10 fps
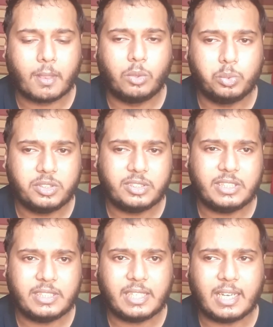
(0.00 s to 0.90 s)
we
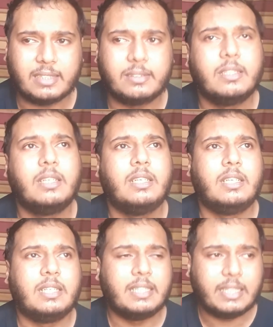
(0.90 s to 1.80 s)
see that
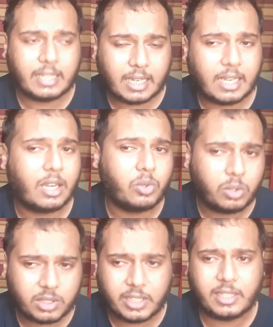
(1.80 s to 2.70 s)
they are
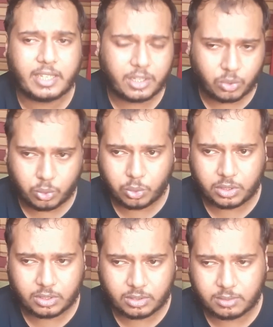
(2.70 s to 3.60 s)
holding their
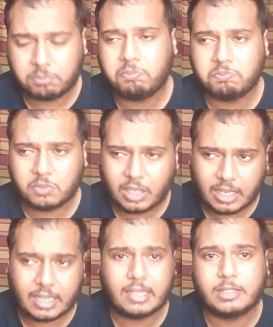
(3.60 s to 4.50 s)
own
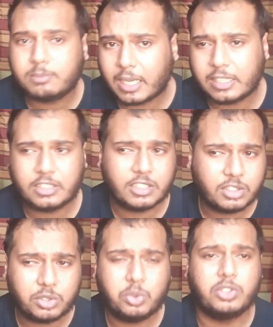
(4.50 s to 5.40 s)
and managing
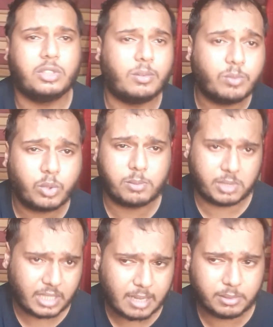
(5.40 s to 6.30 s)
to do some form
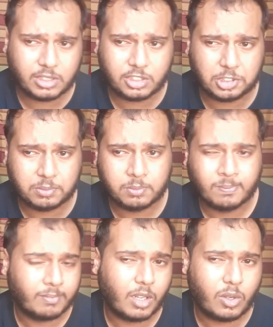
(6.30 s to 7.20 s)
of damage.
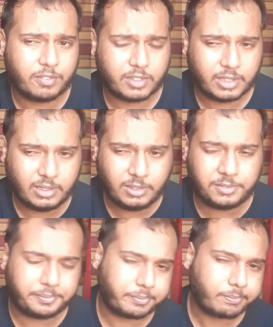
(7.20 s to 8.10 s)
However,
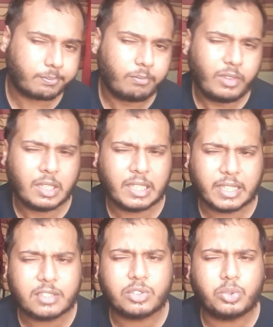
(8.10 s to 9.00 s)

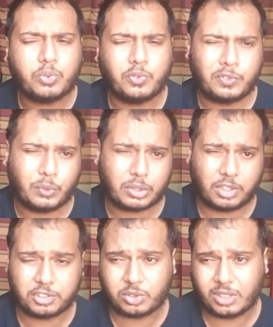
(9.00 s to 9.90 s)
they're too
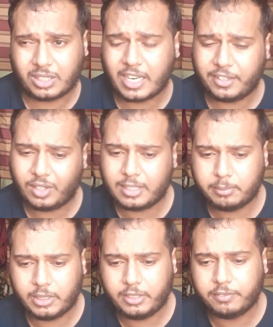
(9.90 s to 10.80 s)
focused on Kaito, I
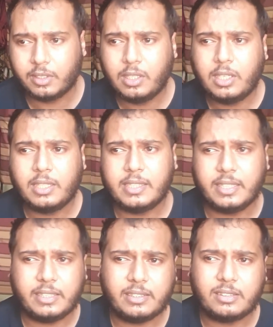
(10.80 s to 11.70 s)
believe. They
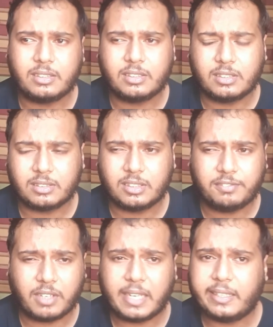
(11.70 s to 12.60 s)
need to
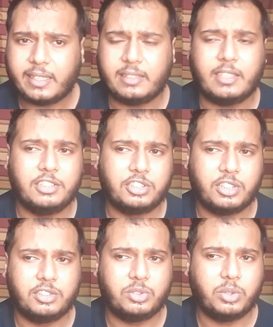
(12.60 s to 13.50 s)
divide their
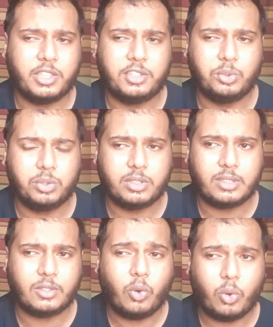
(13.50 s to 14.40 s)
attention so they don't
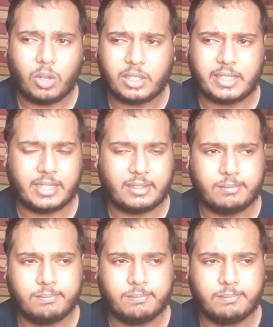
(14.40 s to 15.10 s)
all get